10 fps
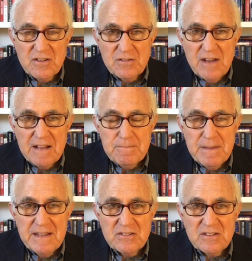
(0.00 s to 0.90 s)
They're not
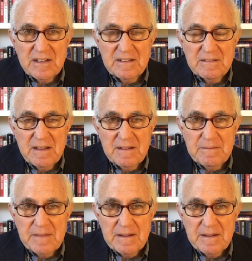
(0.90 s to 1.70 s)
based on a, um,